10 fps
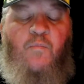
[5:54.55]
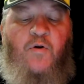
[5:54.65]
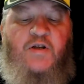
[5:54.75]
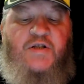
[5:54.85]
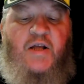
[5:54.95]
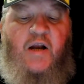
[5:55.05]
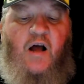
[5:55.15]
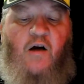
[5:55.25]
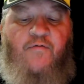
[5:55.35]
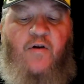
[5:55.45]
present an
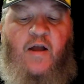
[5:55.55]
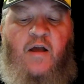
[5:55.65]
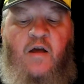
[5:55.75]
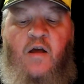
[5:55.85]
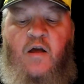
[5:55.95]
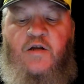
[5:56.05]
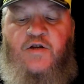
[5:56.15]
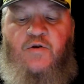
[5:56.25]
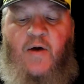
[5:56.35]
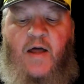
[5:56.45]
offering
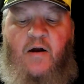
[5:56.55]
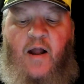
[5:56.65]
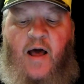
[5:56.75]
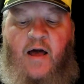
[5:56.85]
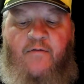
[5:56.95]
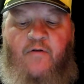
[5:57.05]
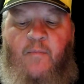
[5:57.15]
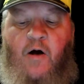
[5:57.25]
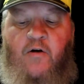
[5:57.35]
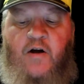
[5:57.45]
to Adonai
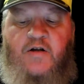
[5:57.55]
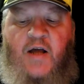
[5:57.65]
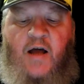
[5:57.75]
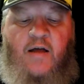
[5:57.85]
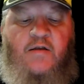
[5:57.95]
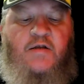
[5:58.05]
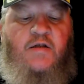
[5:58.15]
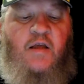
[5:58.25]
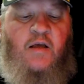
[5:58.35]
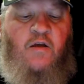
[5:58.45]
from all your
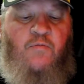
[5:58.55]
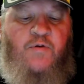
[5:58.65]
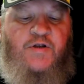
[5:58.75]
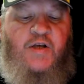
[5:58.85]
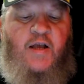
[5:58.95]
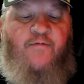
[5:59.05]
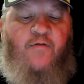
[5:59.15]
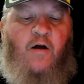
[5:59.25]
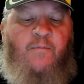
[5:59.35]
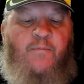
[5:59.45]
tithes that you receive
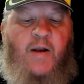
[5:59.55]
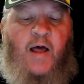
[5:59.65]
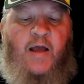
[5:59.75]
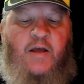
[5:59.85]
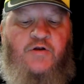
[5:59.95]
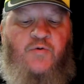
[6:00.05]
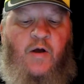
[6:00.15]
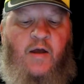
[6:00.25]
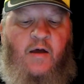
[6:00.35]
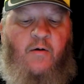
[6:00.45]
from Bnei
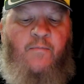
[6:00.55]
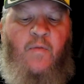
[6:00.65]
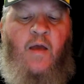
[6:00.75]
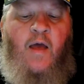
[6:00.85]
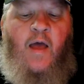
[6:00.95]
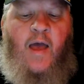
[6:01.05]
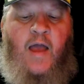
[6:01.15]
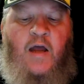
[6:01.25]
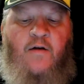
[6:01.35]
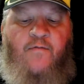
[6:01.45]
Israel,
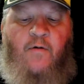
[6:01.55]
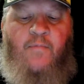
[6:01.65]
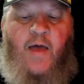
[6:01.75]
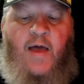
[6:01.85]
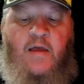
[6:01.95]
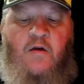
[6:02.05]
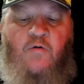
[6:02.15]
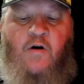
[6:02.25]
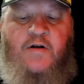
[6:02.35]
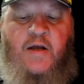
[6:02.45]
and from that
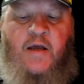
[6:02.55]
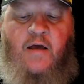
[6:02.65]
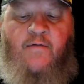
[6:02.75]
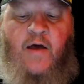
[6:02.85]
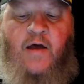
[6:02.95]
you are to give